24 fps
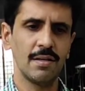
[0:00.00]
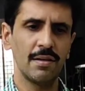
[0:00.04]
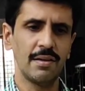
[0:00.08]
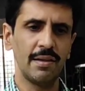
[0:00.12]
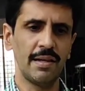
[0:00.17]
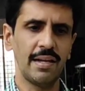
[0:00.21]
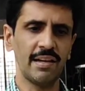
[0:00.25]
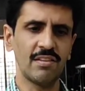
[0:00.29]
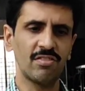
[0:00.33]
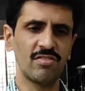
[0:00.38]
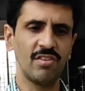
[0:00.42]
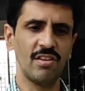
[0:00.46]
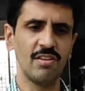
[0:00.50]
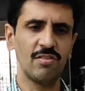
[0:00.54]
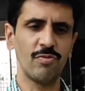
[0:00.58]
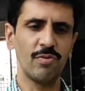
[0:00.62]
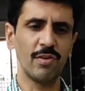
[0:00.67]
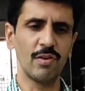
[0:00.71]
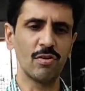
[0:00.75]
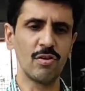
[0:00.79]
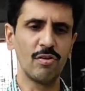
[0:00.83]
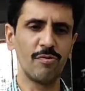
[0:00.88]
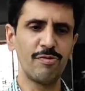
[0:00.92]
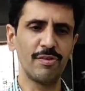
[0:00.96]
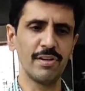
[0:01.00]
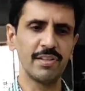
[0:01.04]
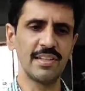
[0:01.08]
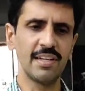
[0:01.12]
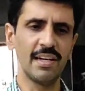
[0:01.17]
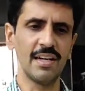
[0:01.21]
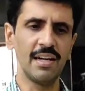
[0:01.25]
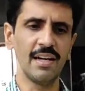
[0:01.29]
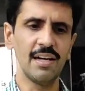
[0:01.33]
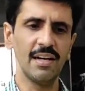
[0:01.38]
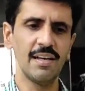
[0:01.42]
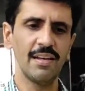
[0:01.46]
Next is we go for
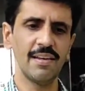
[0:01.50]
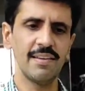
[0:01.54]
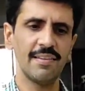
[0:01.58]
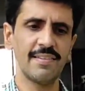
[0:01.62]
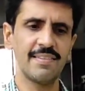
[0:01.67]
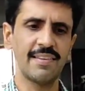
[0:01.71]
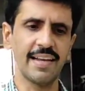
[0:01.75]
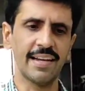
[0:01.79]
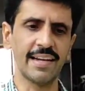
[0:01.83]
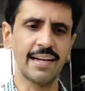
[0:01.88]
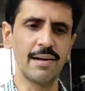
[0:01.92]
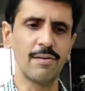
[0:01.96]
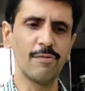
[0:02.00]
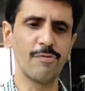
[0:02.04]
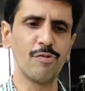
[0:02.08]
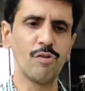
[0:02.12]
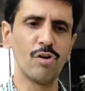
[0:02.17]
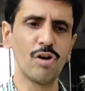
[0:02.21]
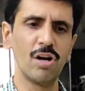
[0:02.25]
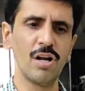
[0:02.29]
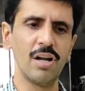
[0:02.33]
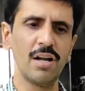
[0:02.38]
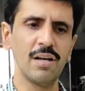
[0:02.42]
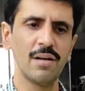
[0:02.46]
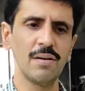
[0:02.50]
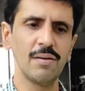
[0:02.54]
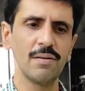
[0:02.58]
the second fold.